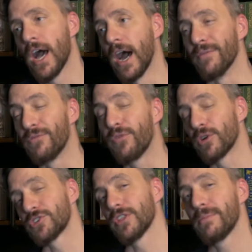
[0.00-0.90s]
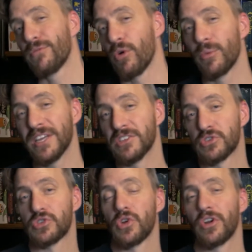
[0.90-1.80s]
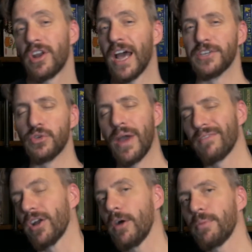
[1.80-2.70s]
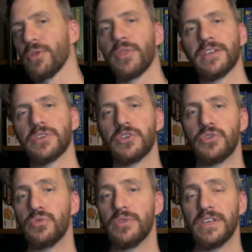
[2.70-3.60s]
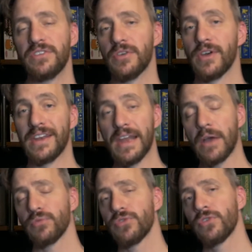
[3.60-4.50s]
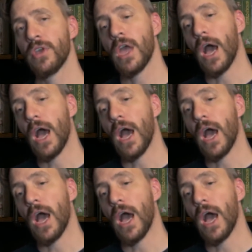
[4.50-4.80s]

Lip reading: Unfortunately, before we get started, I do have a couple of things I do need to announce.